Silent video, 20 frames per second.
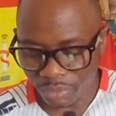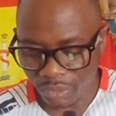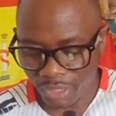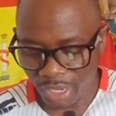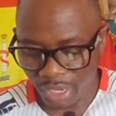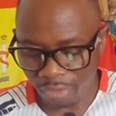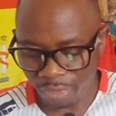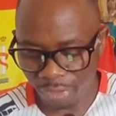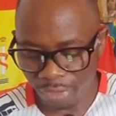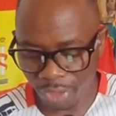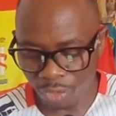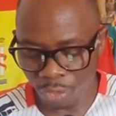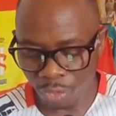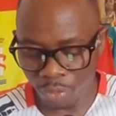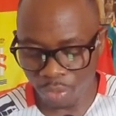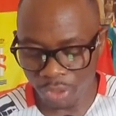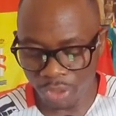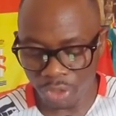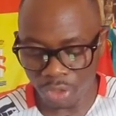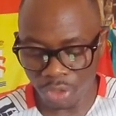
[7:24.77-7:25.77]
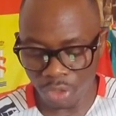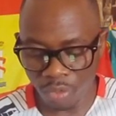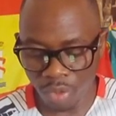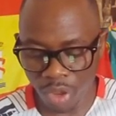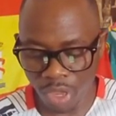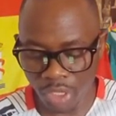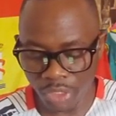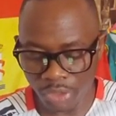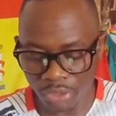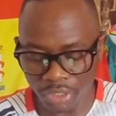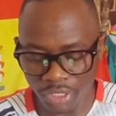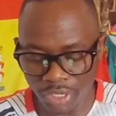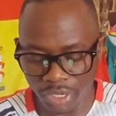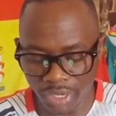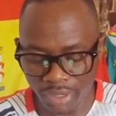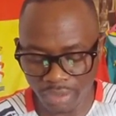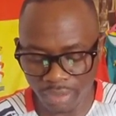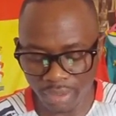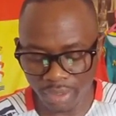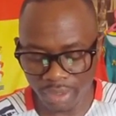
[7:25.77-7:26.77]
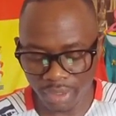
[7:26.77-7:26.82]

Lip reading: will play the number 8 here.